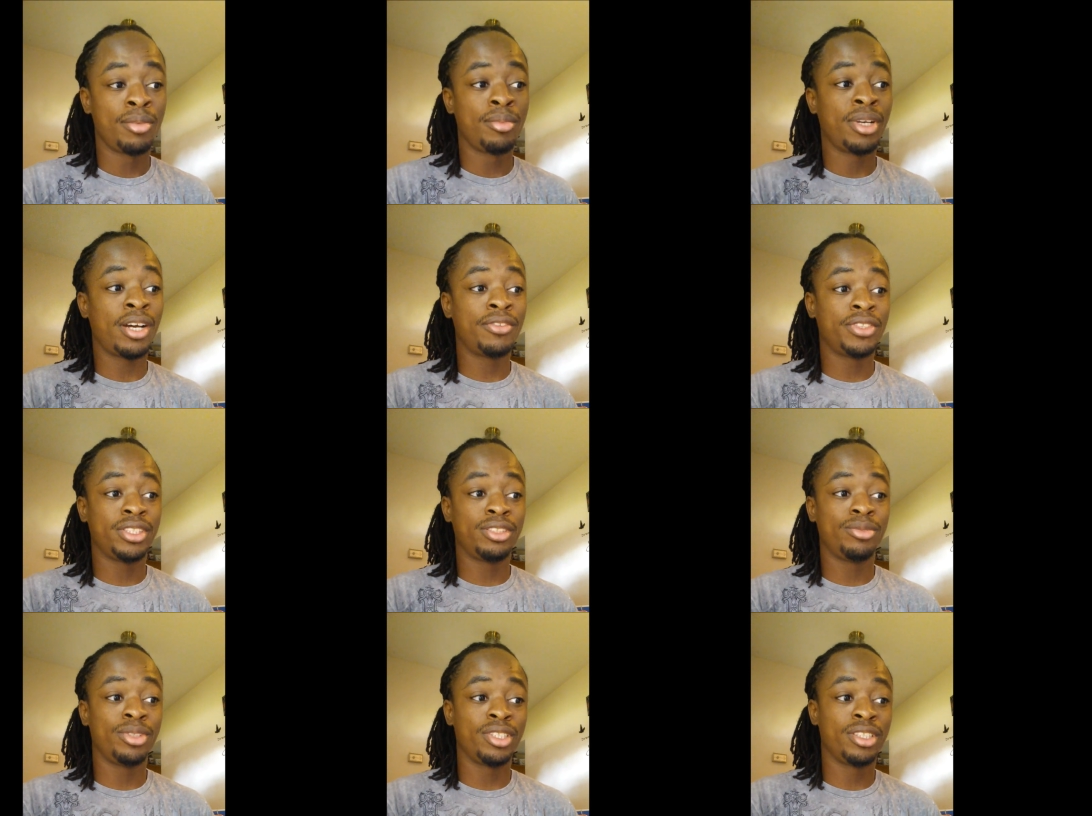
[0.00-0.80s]
But
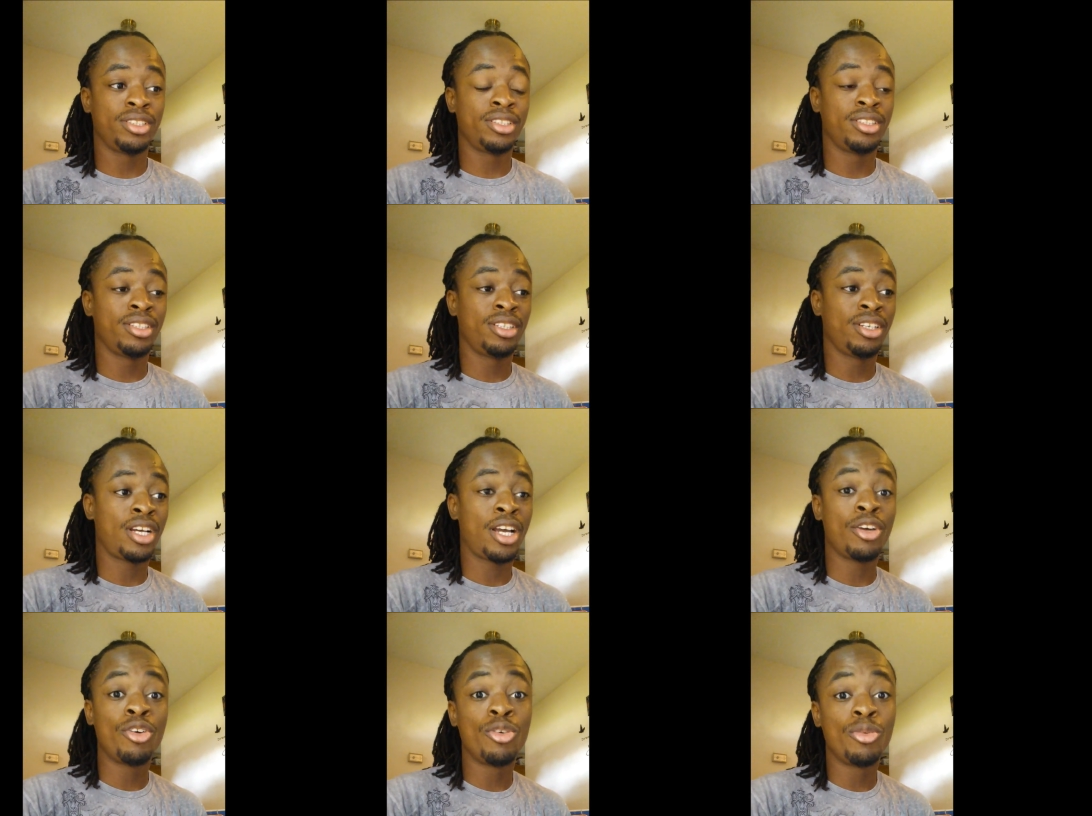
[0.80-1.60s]
obviously, we're gonna.
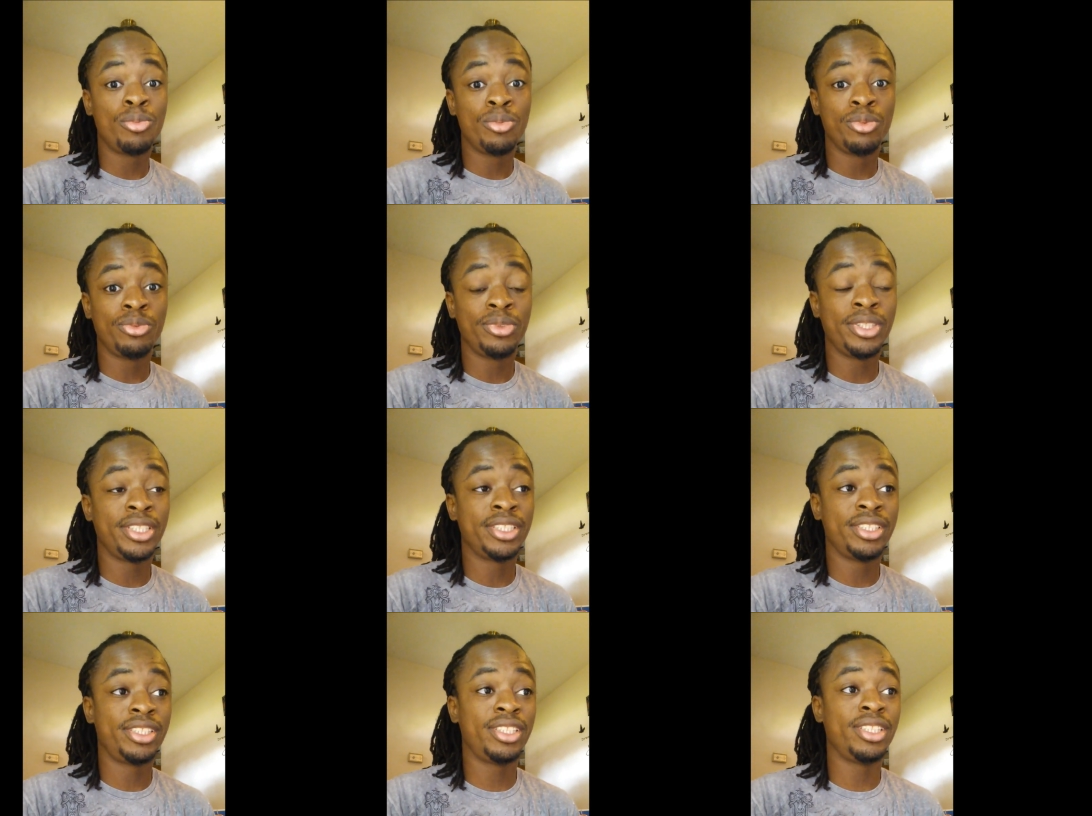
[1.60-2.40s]
I hope we
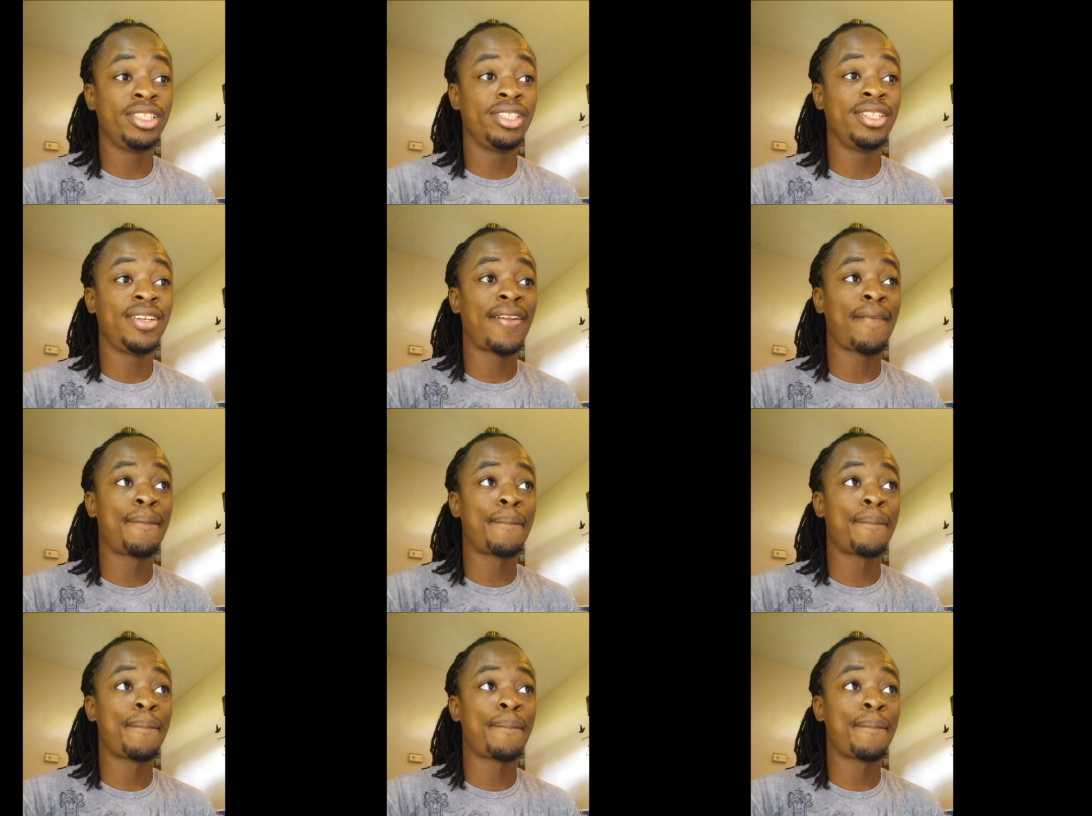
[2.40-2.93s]
can see